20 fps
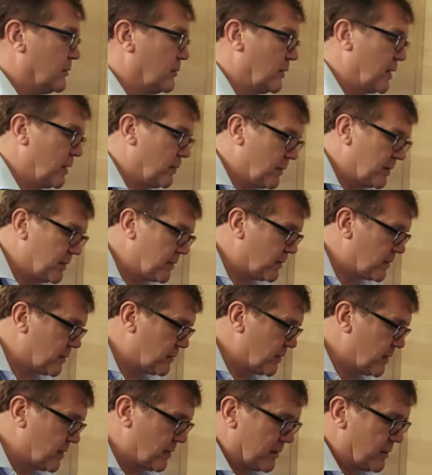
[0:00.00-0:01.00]
we're, we're,
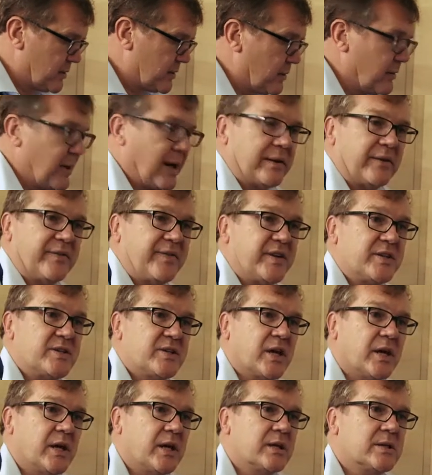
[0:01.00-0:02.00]
we're going to do haddock
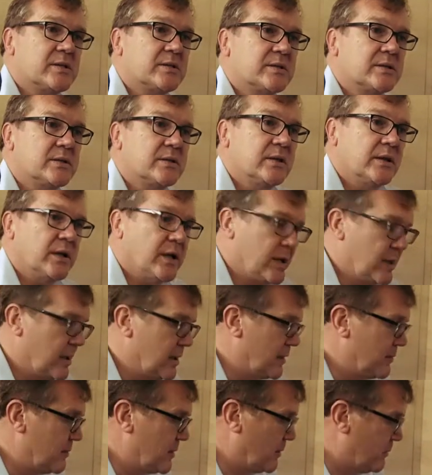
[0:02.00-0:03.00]
fish cakes
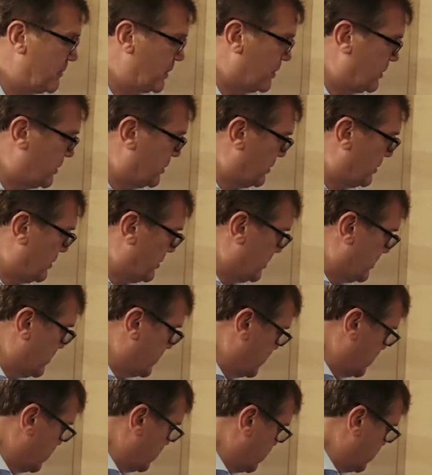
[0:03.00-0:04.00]
um, and we're going to do
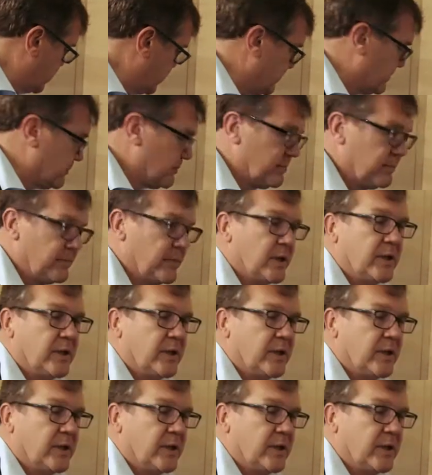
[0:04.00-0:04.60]
those on some